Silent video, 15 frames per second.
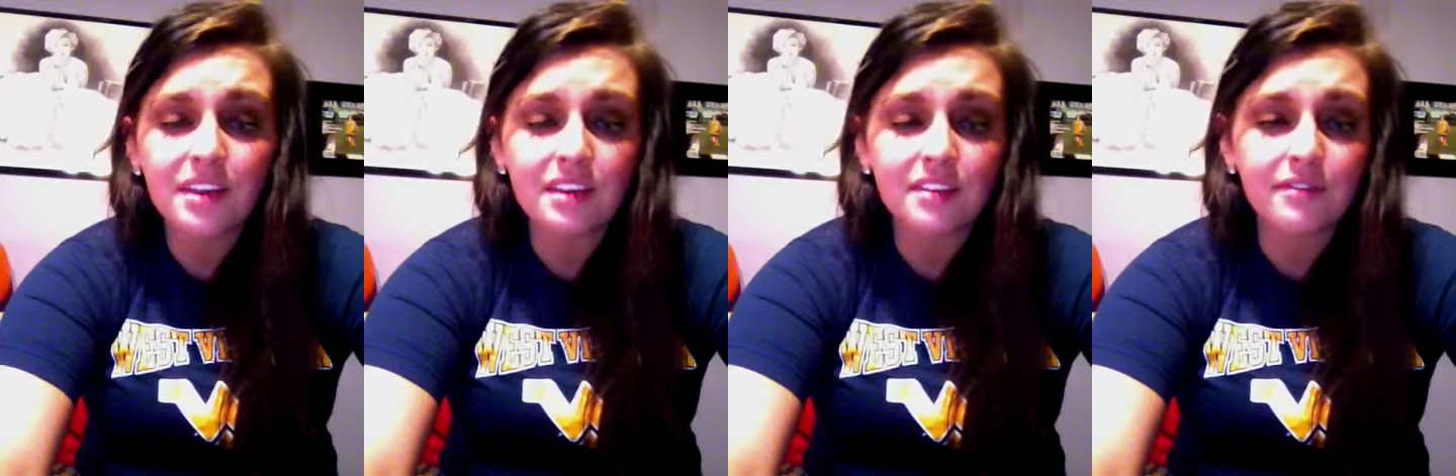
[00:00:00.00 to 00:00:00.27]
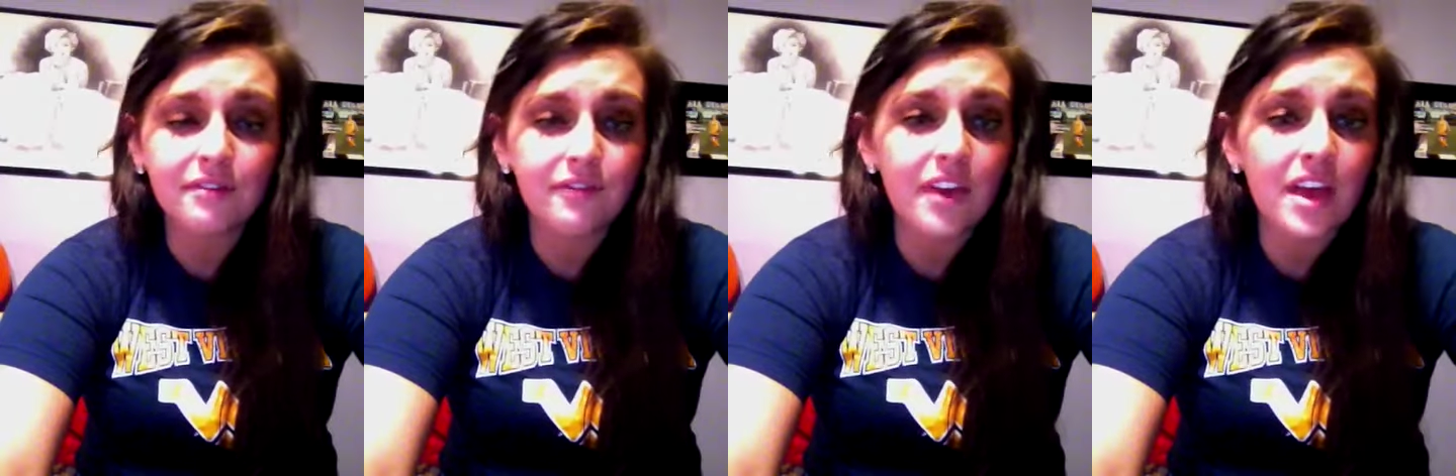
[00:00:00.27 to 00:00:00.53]

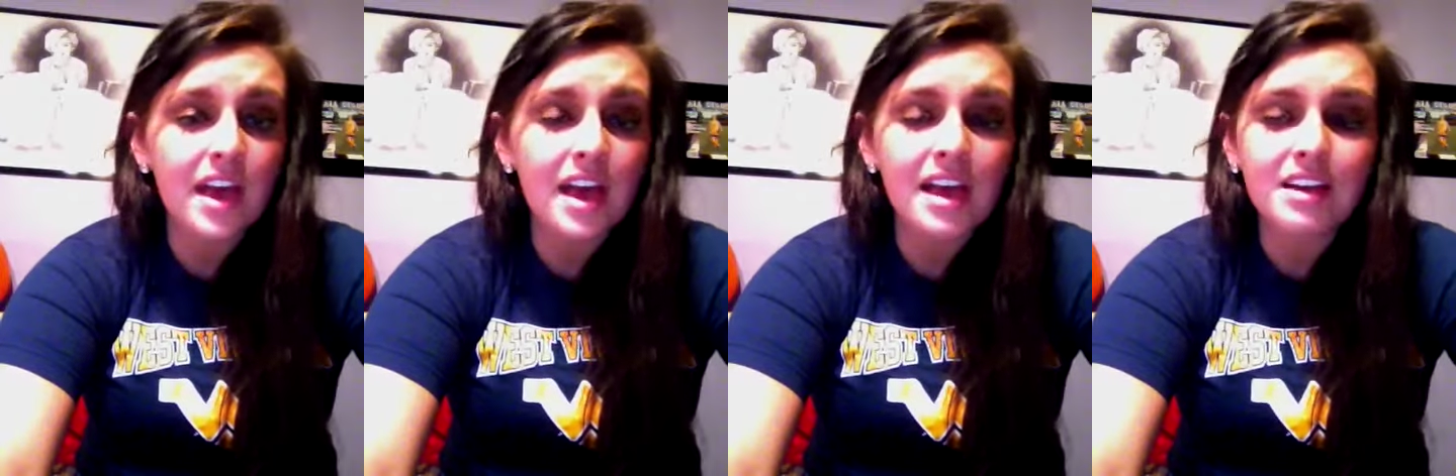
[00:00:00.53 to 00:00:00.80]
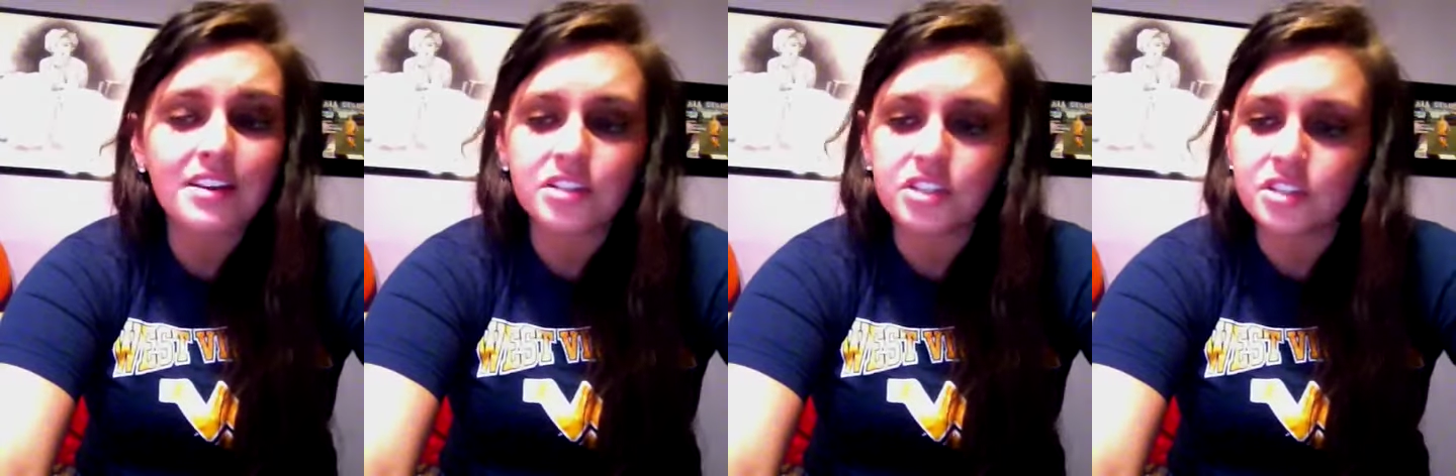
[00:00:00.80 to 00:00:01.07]

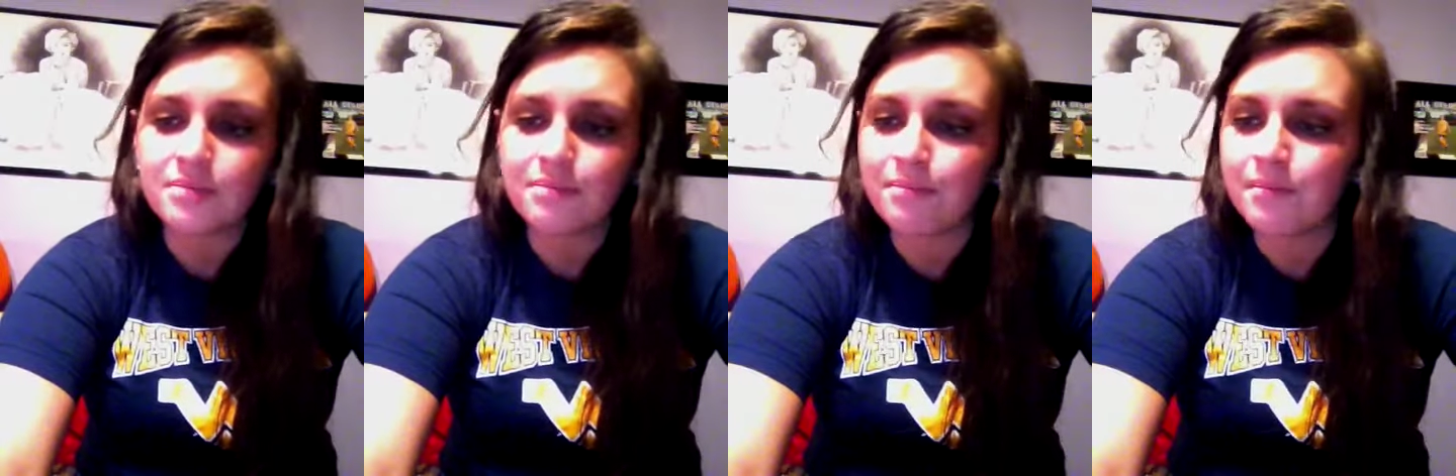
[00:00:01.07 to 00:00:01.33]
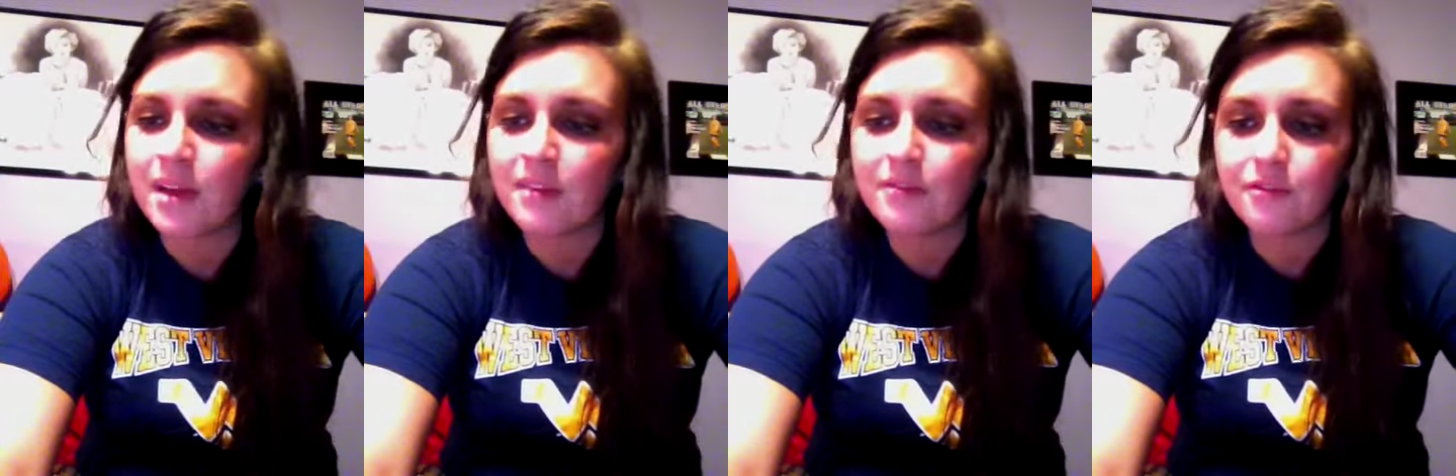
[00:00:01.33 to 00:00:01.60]

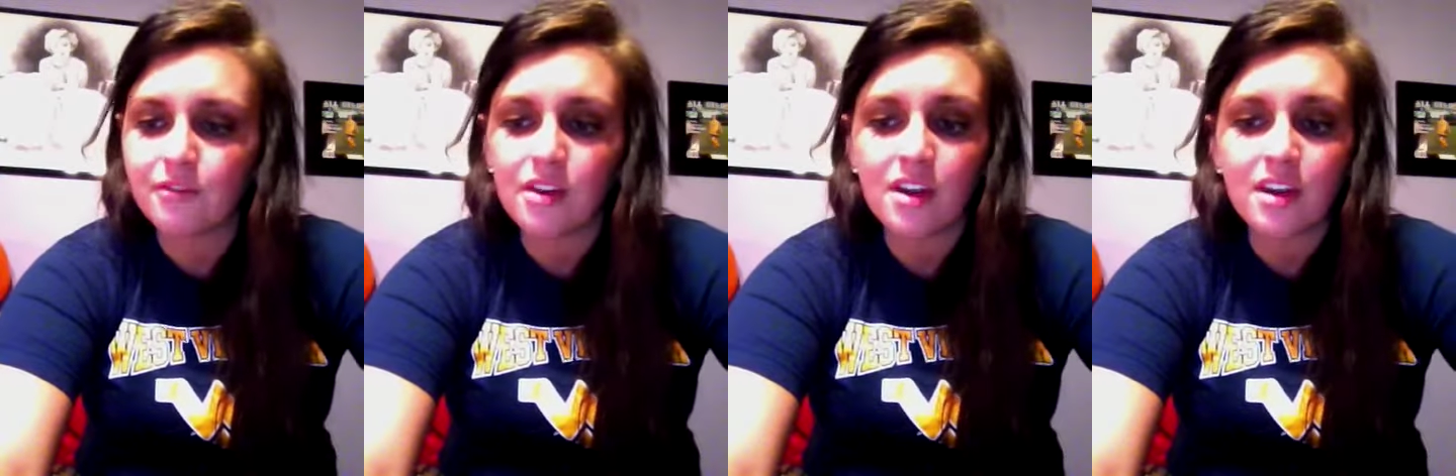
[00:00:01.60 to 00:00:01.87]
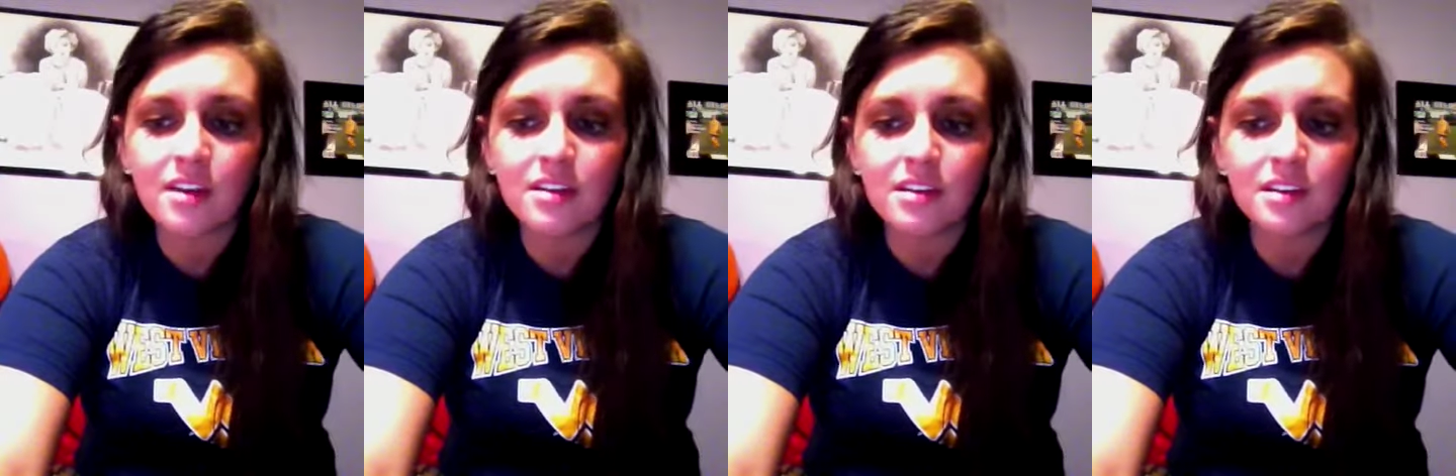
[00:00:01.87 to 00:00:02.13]
confession, my
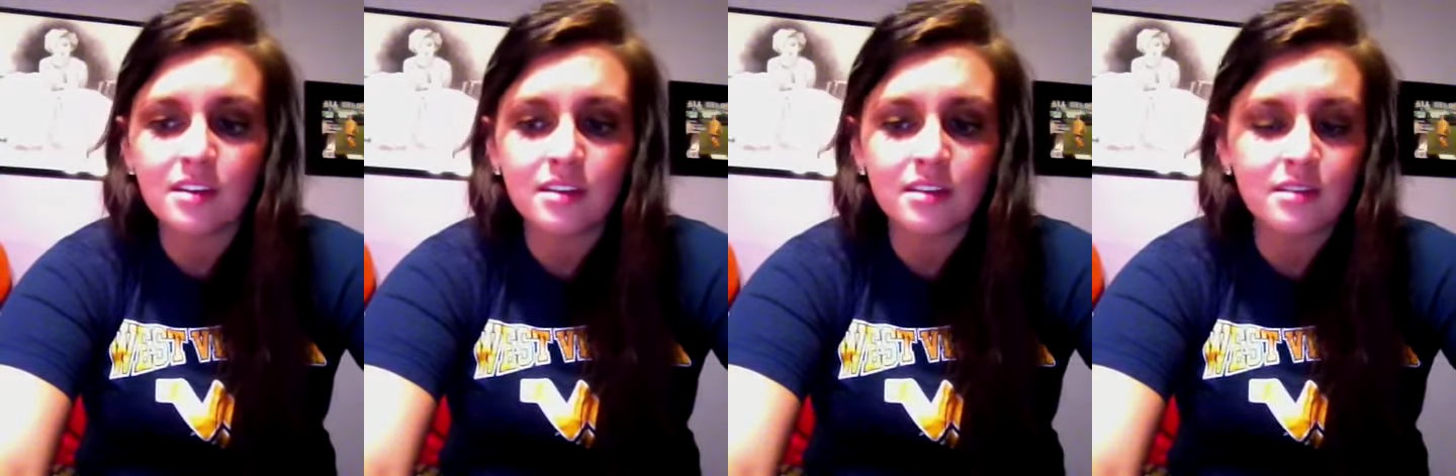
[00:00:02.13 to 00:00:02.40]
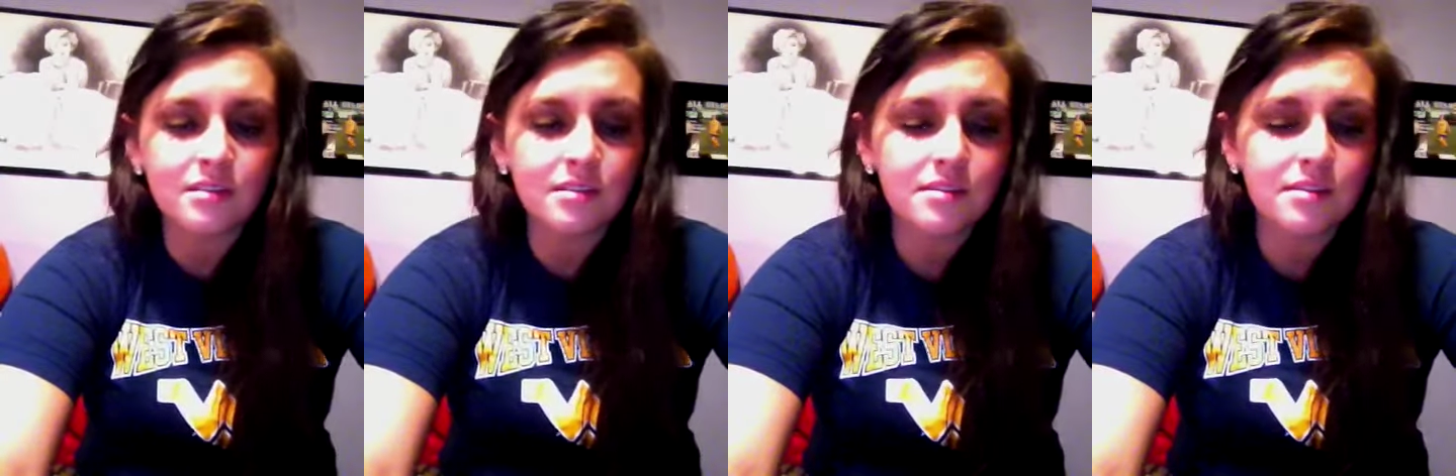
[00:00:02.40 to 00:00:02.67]

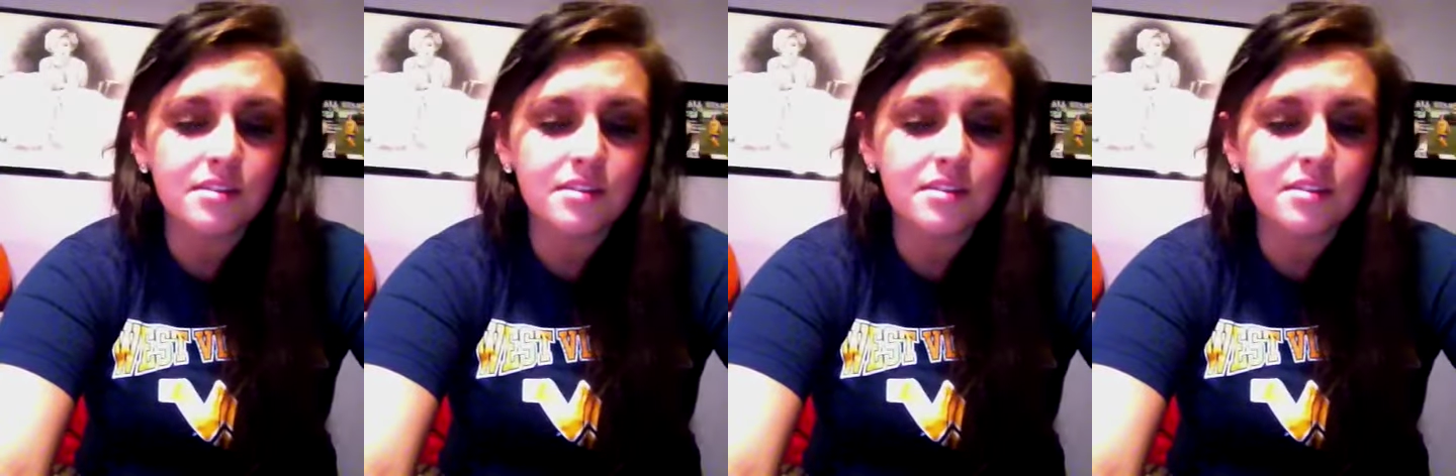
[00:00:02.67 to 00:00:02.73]
friend.